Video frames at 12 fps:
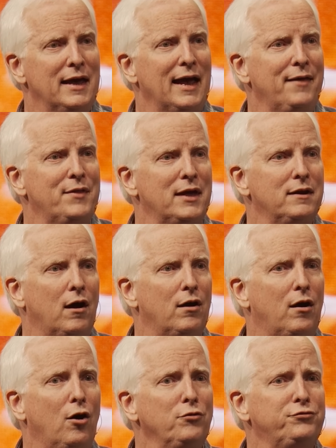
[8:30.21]
And then
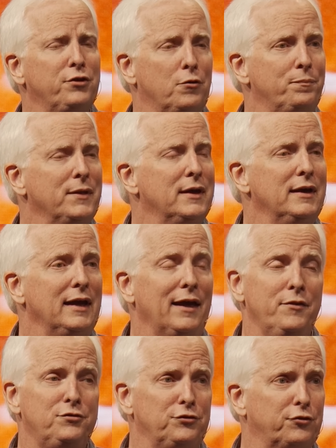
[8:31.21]
also,
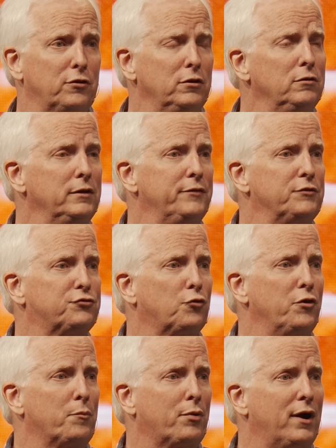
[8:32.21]
and this is clearly in the
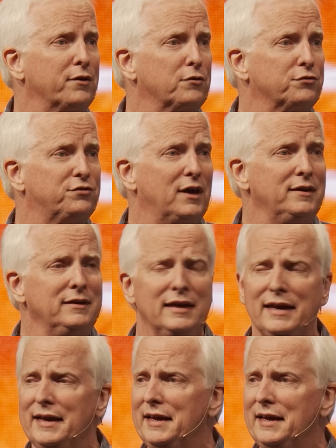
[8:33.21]
story of the prodigal son,